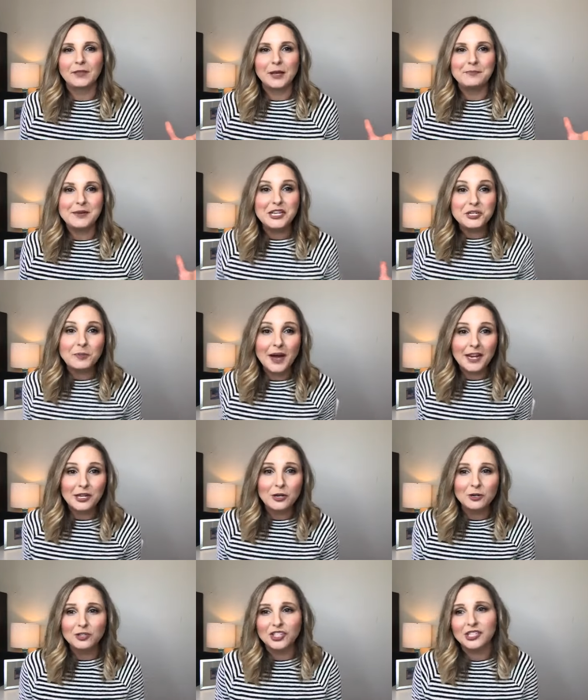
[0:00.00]
Beachbody
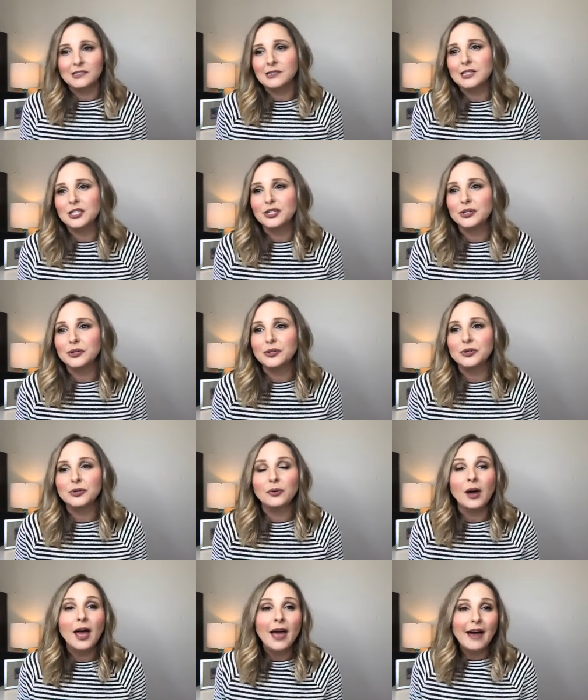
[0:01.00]
coaches
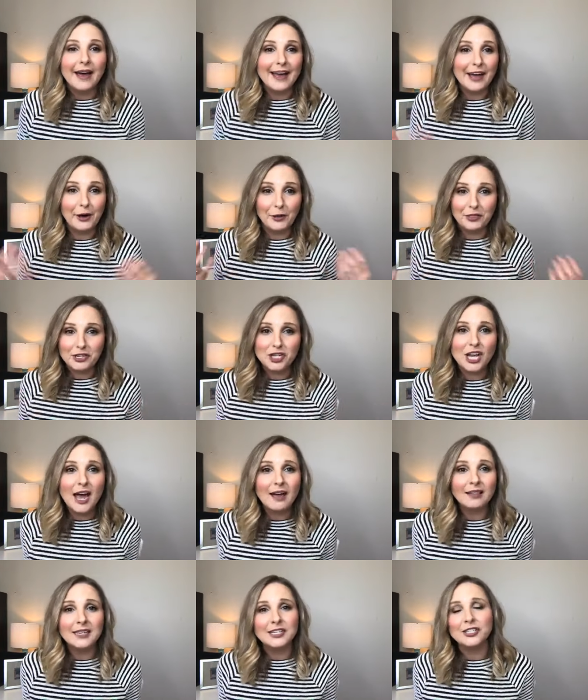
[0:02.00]
do a health
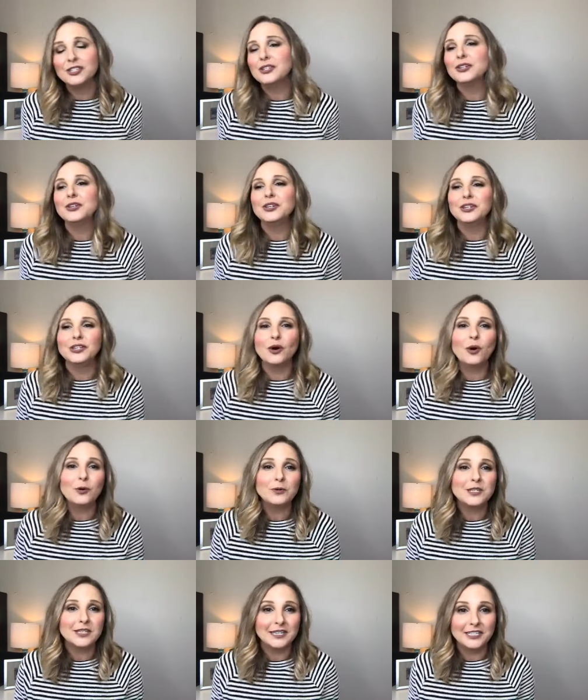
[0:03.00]
challenge, so you could
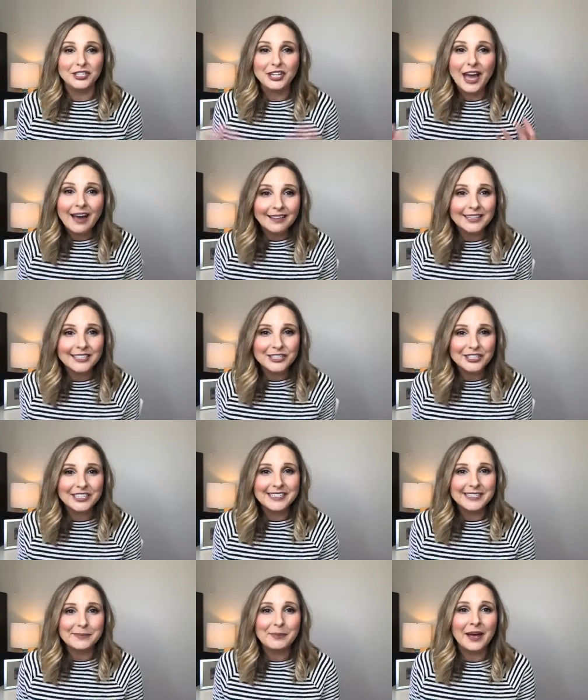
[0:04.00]
host a challenge
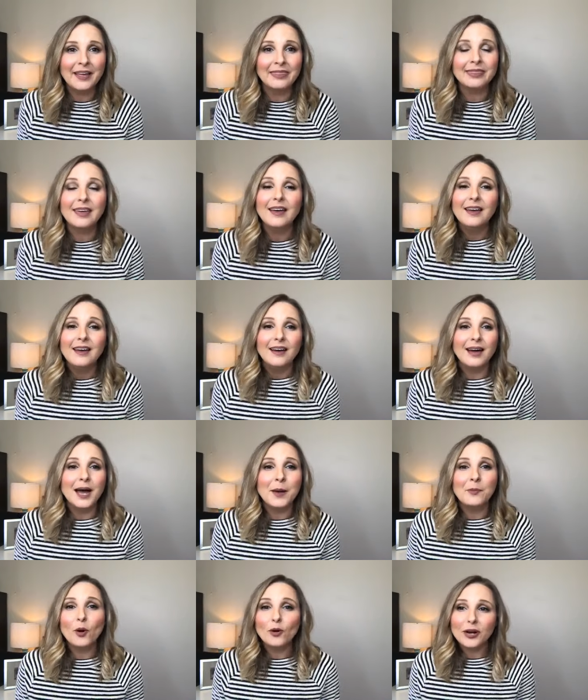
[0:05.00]
this month.
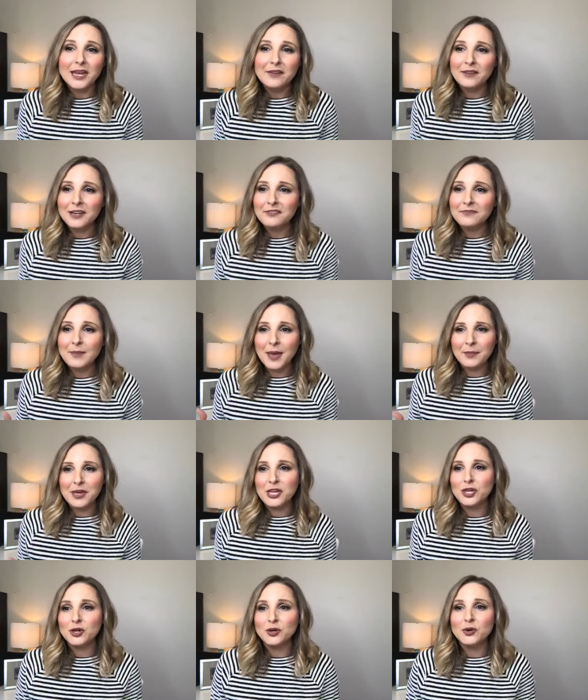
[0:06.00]
Or even if maybe
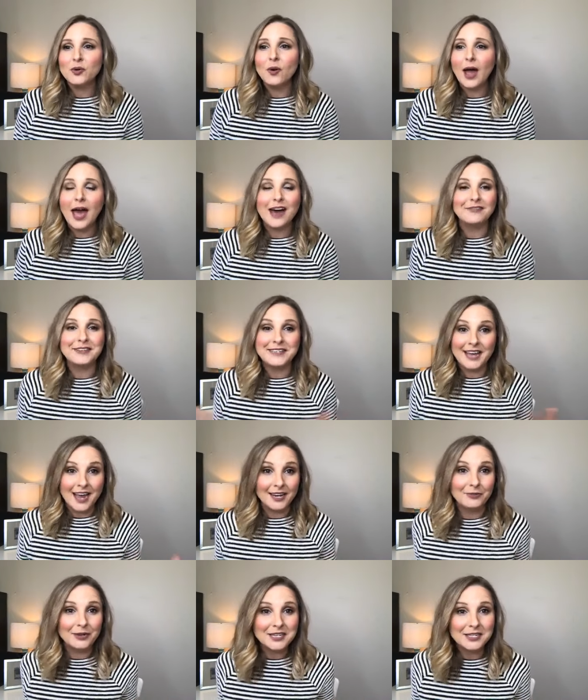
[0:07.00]
you have a
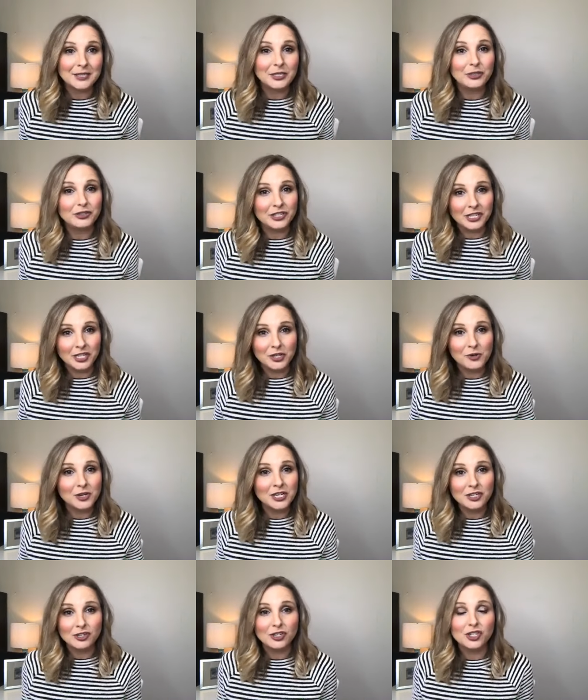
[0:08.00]
diet resolution, you
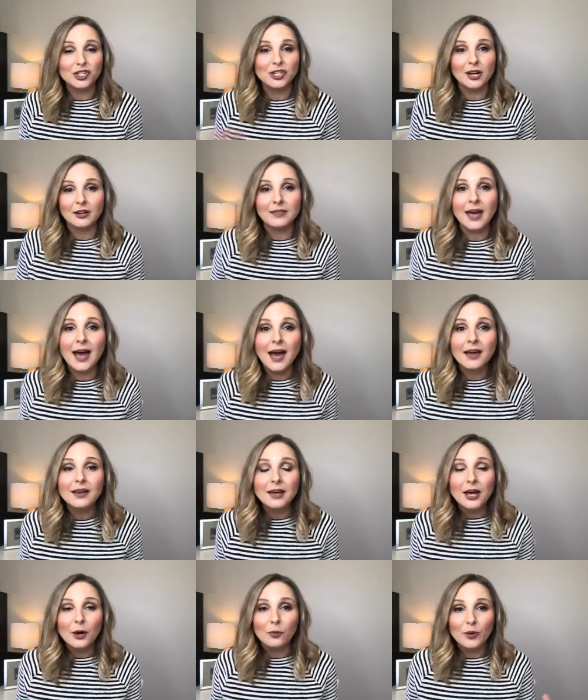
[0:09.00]
can just share that
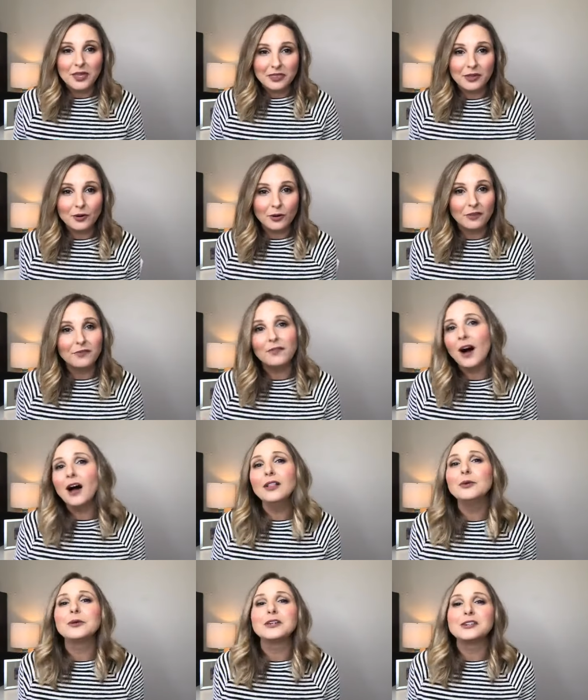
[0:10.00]
with your
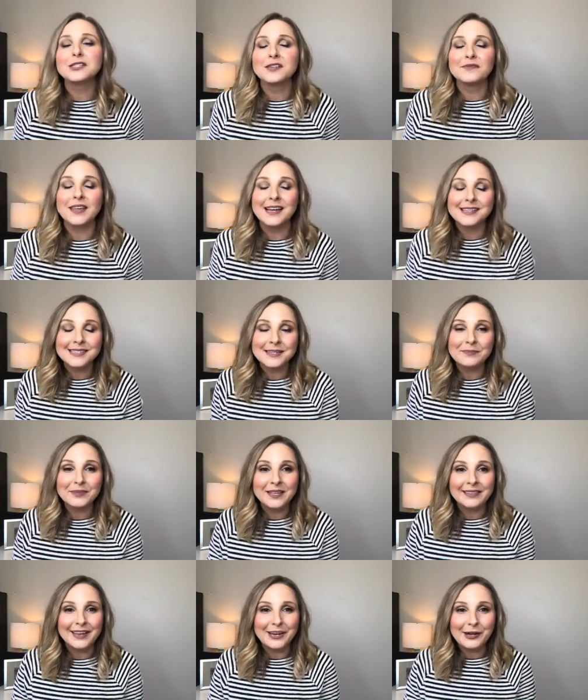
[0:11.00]
followers if that's
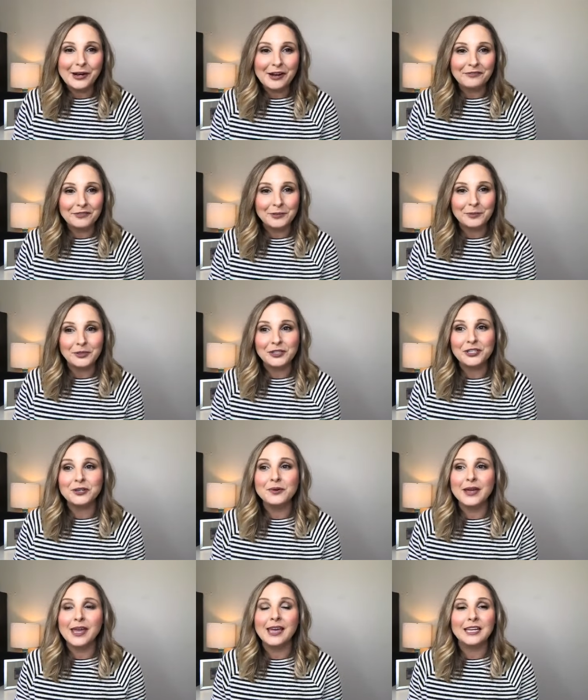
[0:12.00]
something that you're comfortable
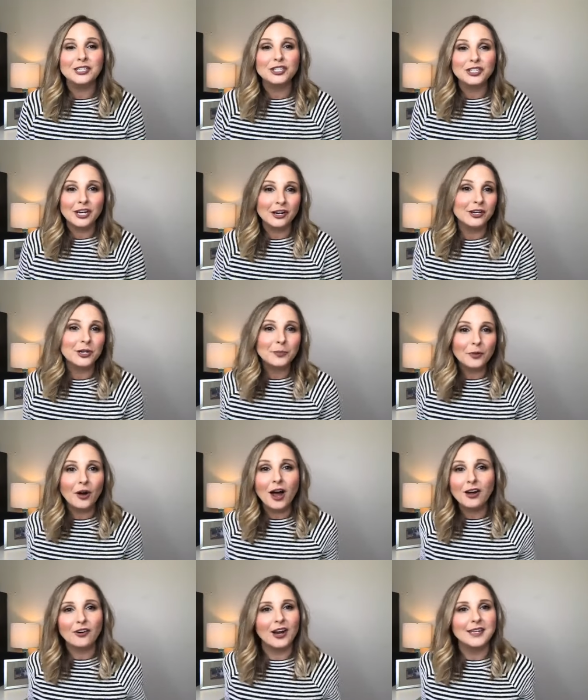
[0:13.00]
doing and share your
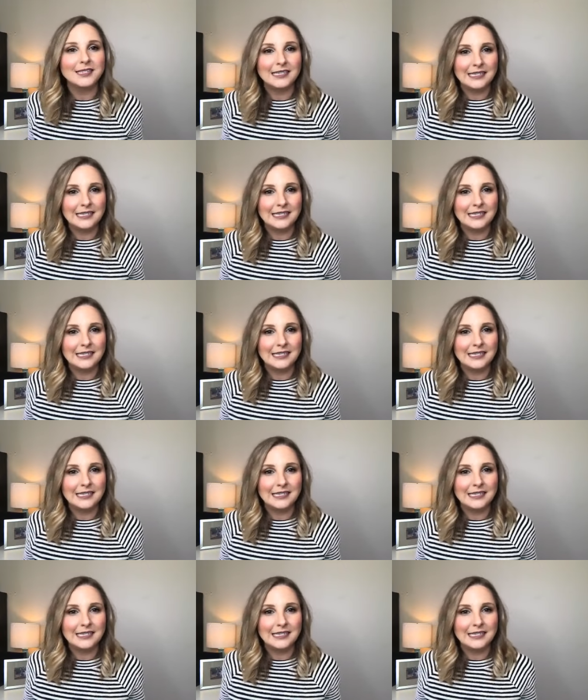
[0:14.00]
progress.